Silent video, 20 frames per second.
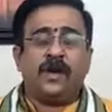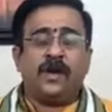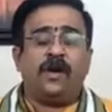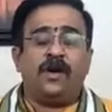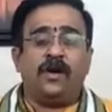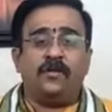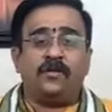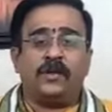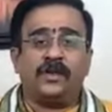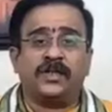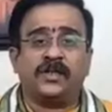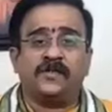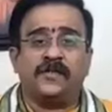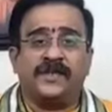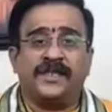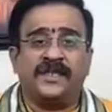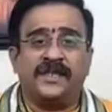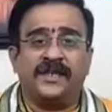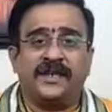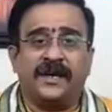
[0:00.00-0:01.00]
almost
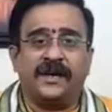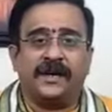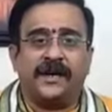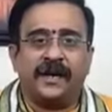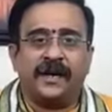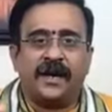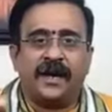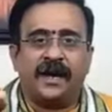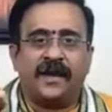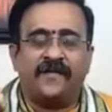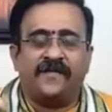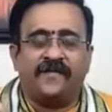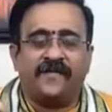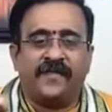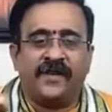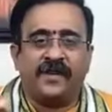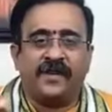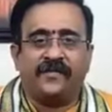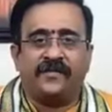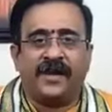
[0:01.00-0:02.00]
visited
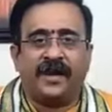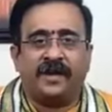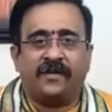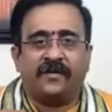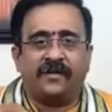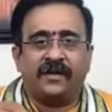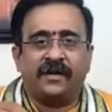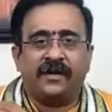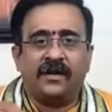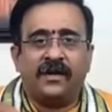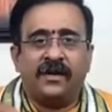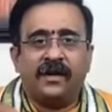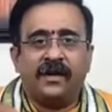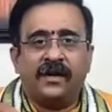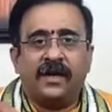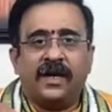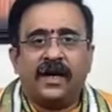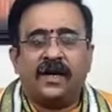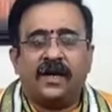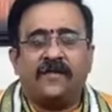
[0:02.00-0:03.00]
everyone,
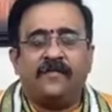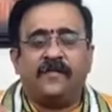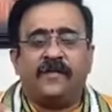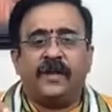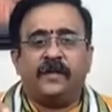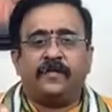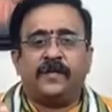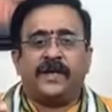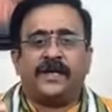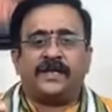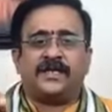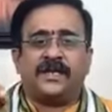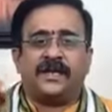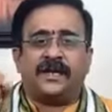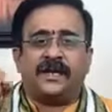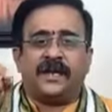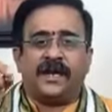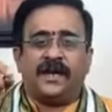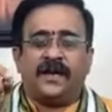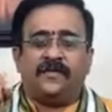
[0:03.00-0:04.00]
every
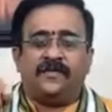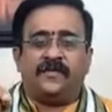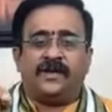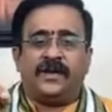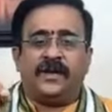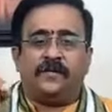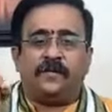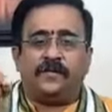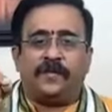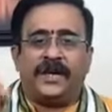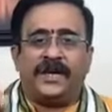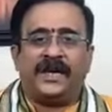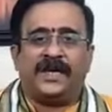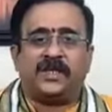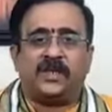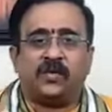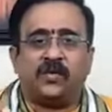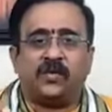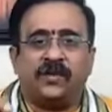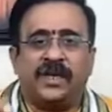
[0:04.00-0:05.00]
person, every
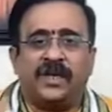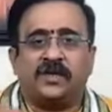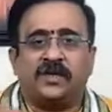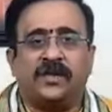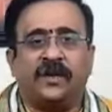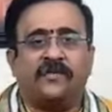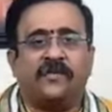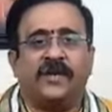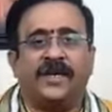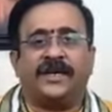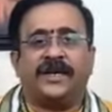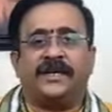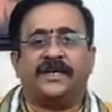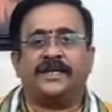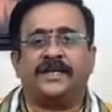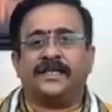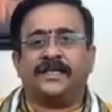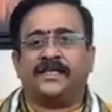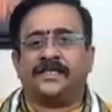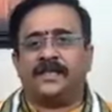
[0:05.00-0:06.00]
place where Swami
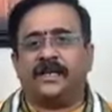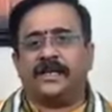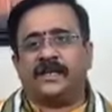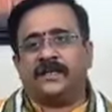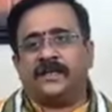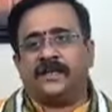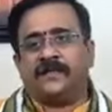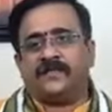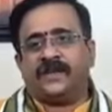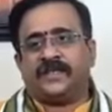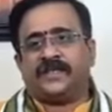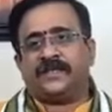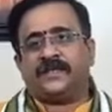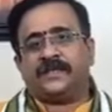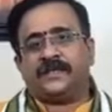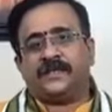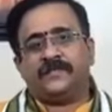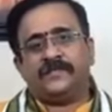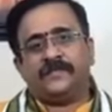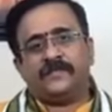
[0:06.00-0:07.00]
Vivekananda stayed in the
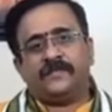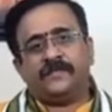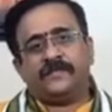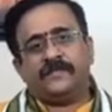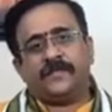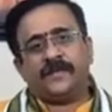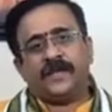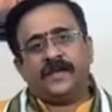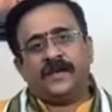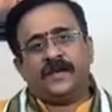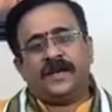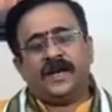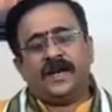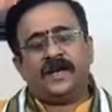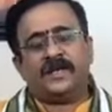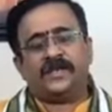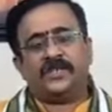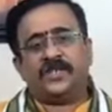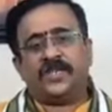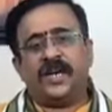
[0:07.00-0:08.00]
West.
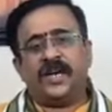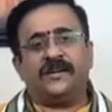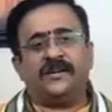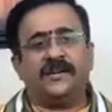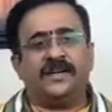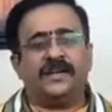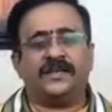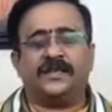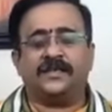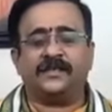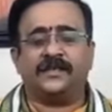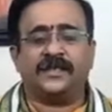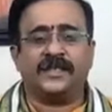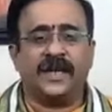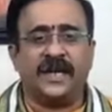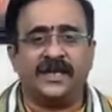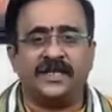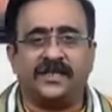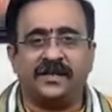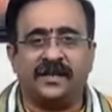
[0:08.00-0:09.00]
And she
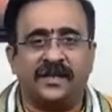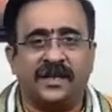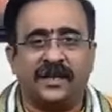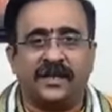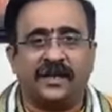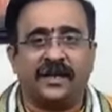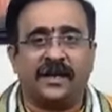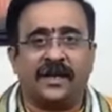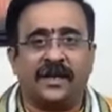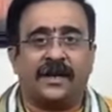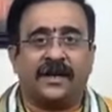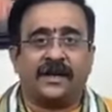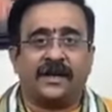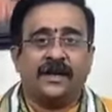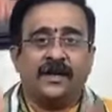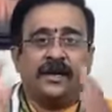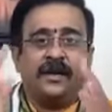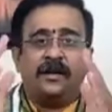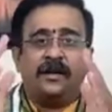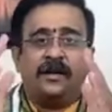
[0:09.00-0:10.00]
has written in
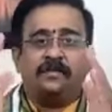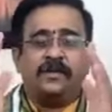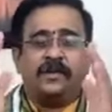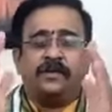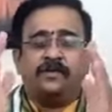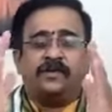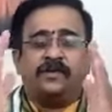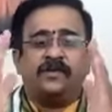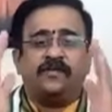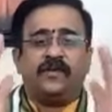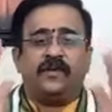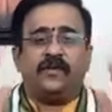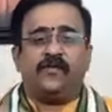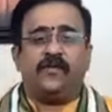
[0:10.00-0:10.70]
her beautiful